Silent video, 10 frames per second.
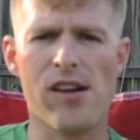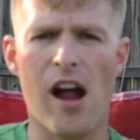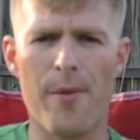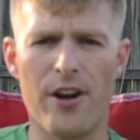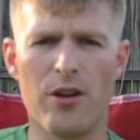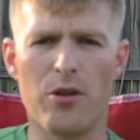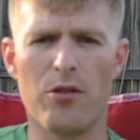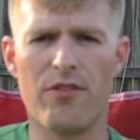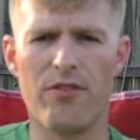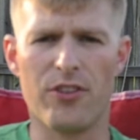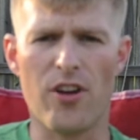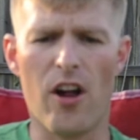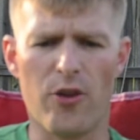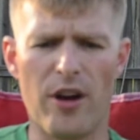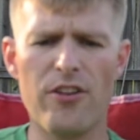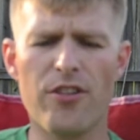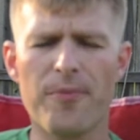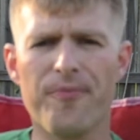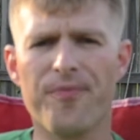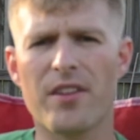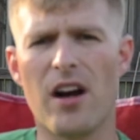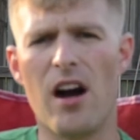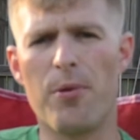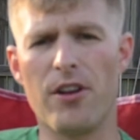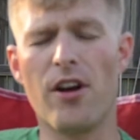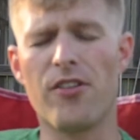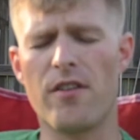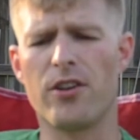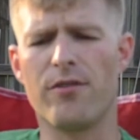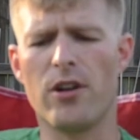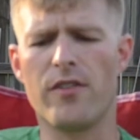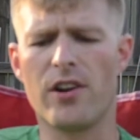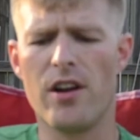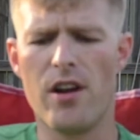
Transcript: Habanero Fatalii range. But it does have a good flavor.